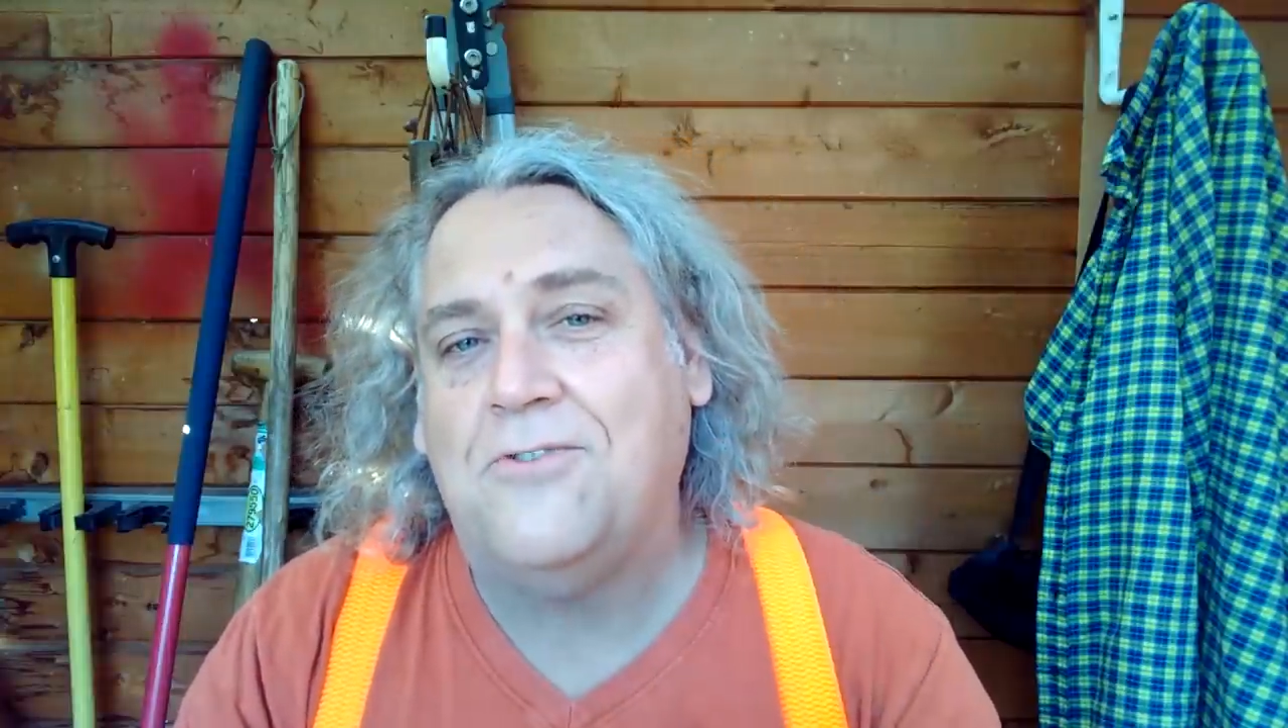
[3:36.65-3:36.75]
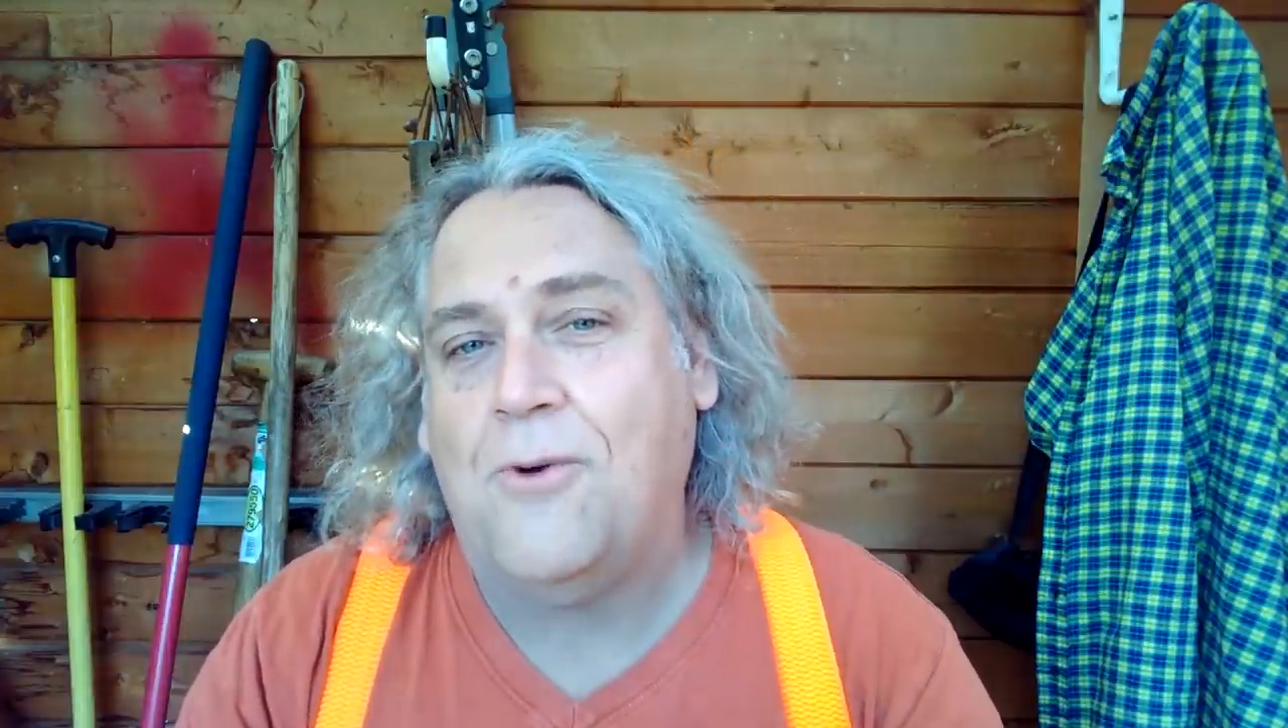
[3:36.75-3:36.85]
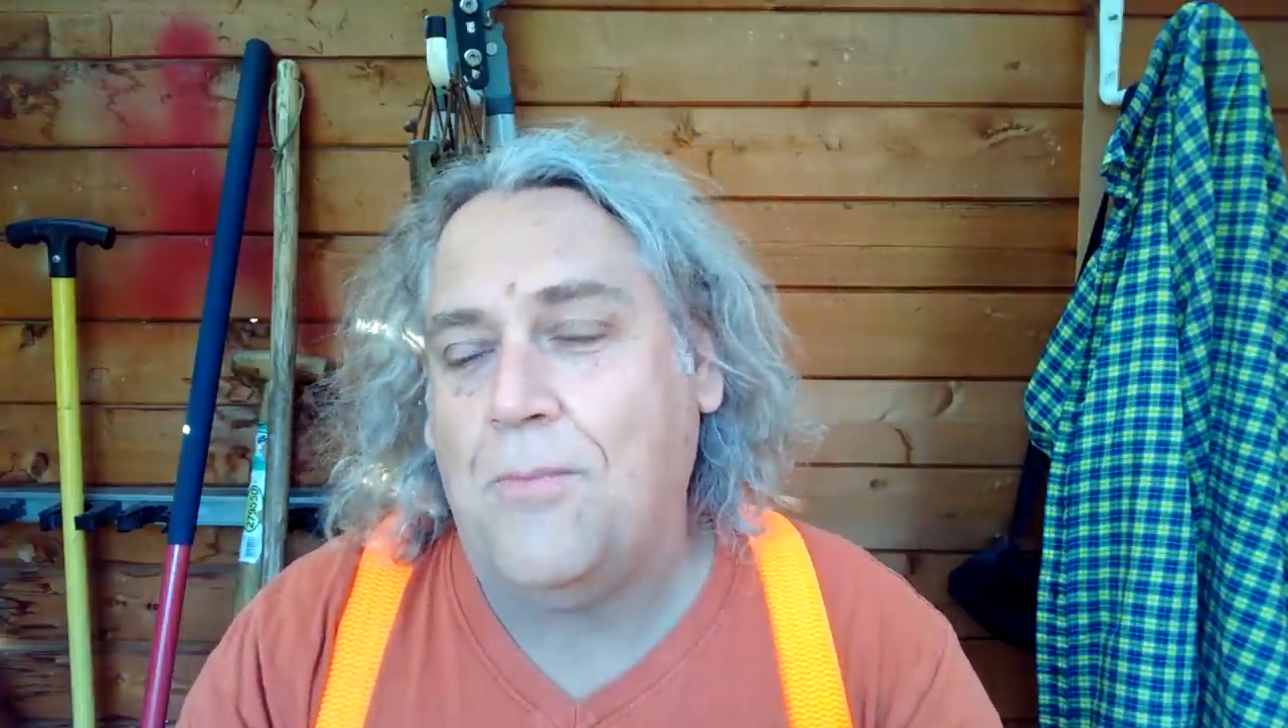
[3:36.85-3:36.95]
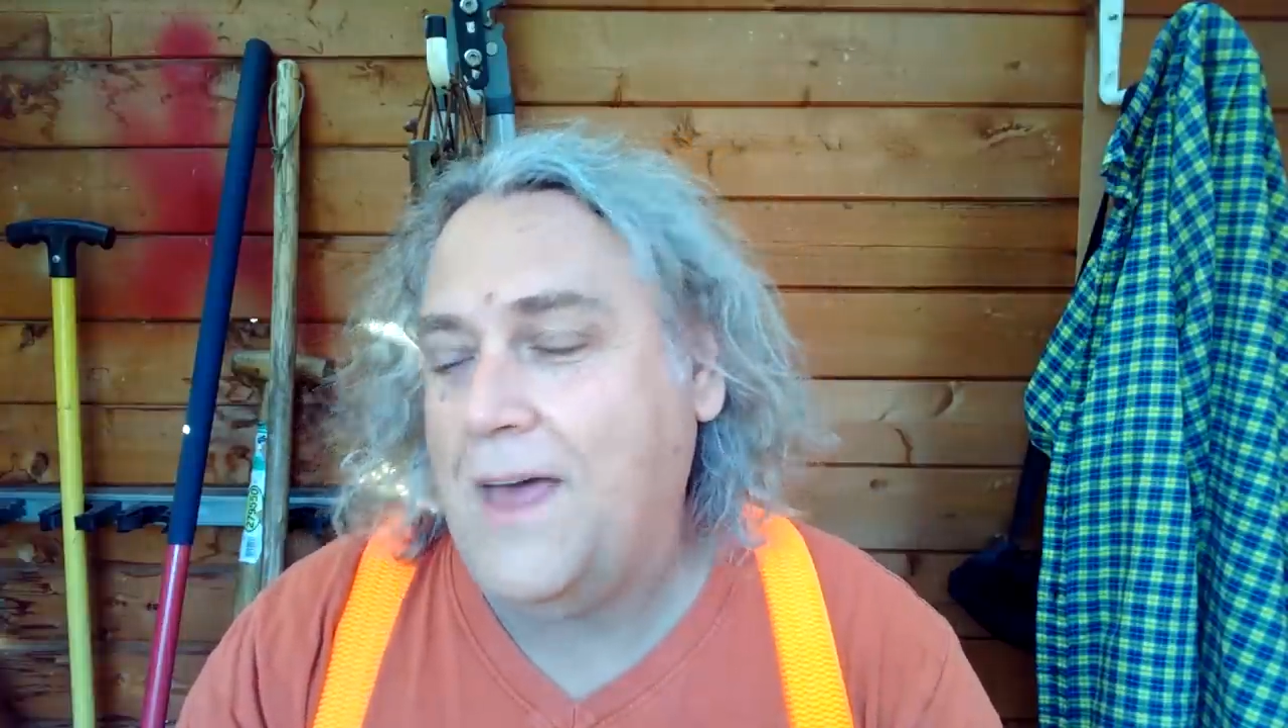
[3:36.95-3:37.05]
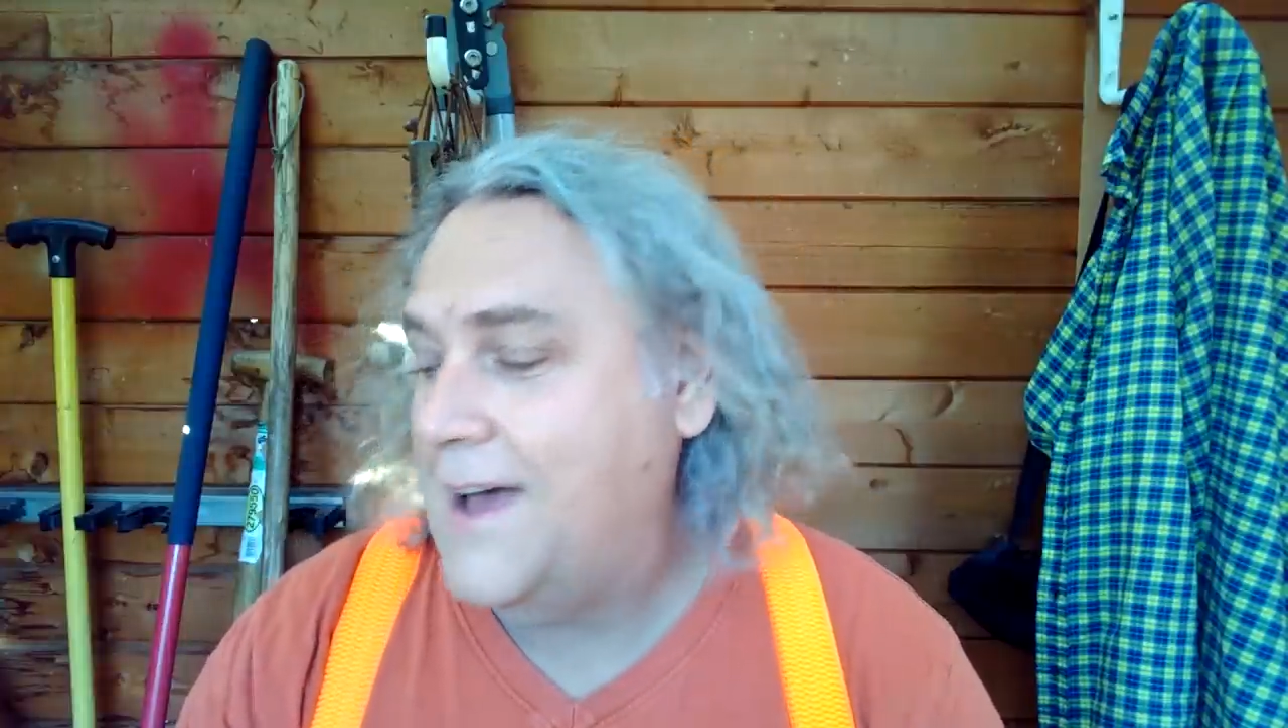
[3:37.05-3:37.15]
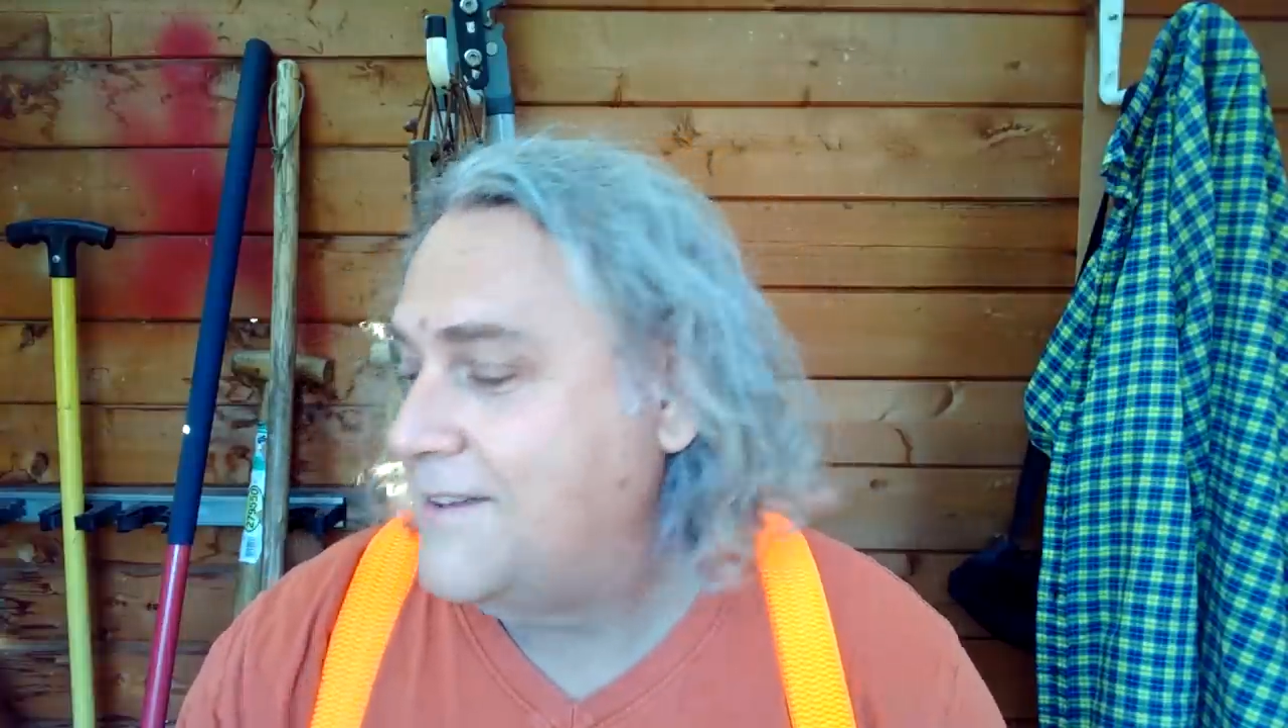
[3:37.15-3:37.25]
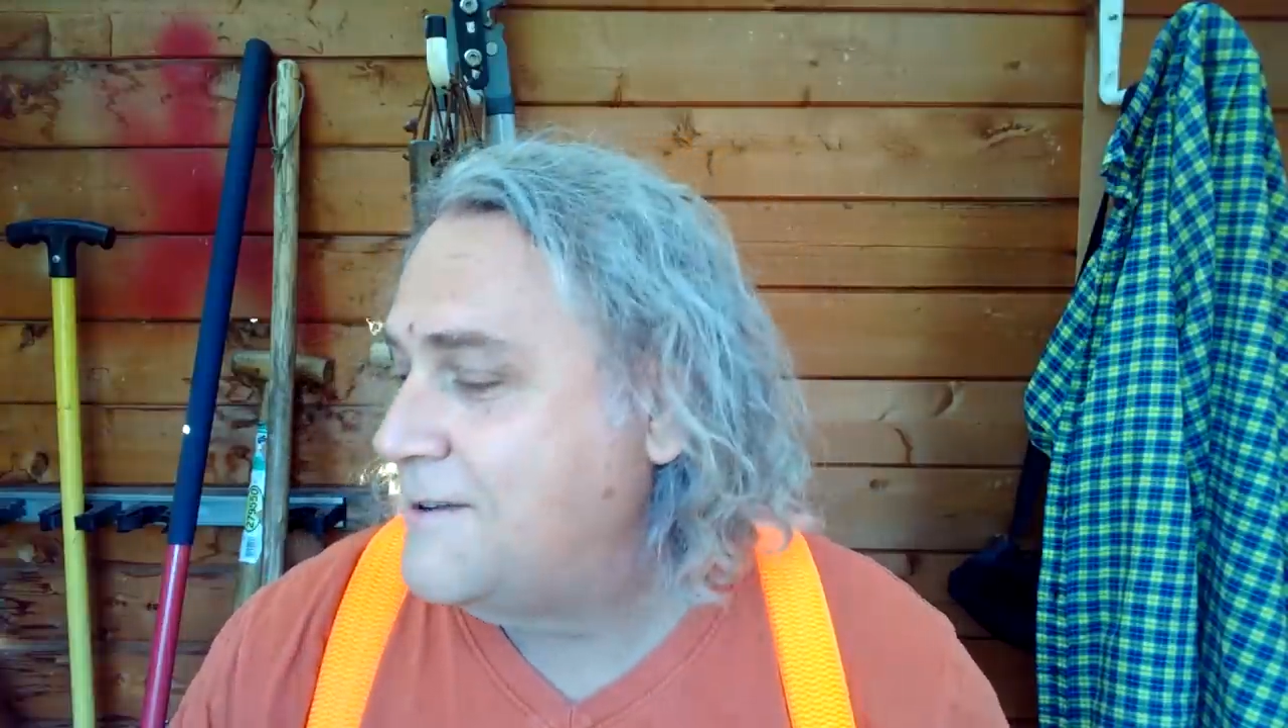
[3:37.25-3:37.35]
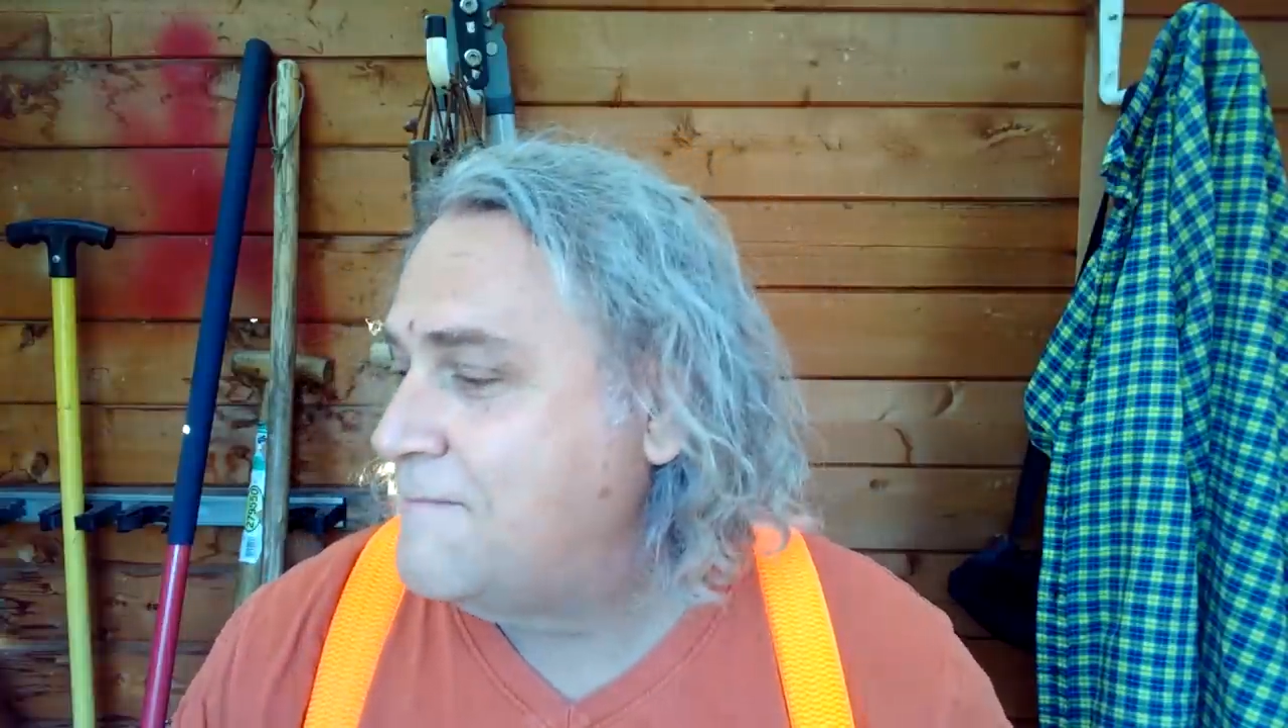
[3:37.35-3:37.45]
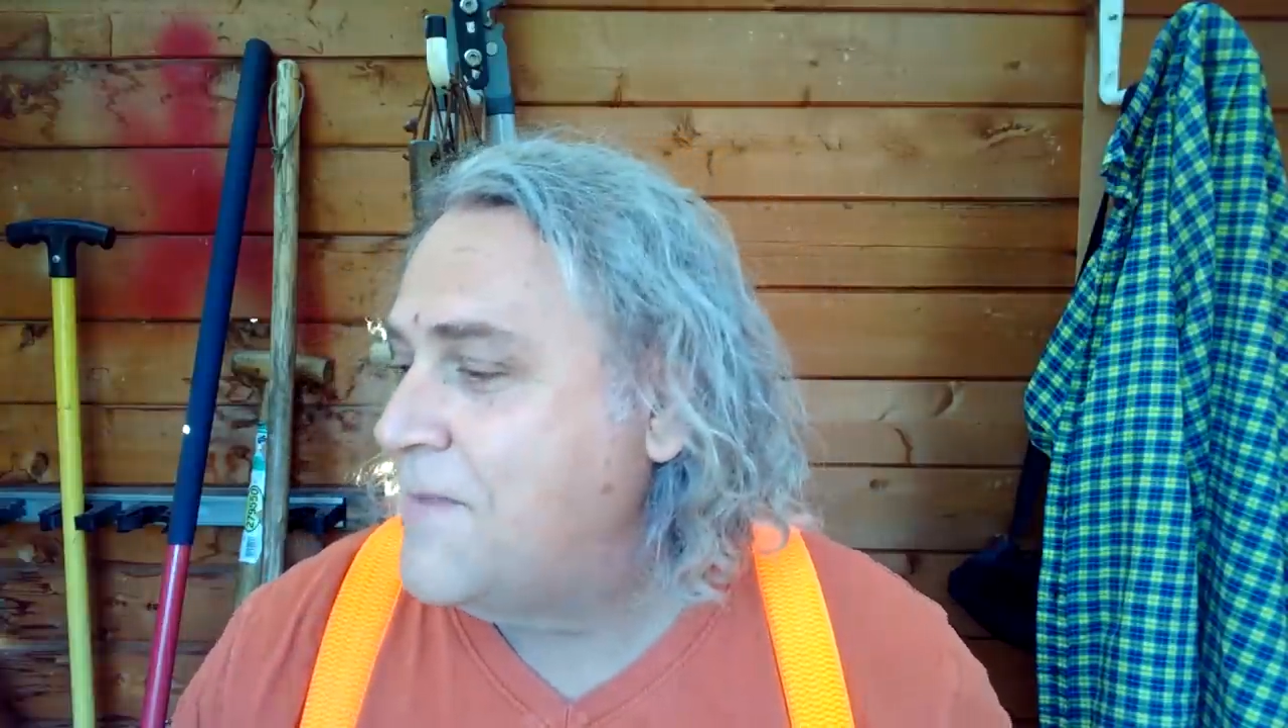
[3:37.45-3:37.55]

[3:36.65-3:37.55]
from that.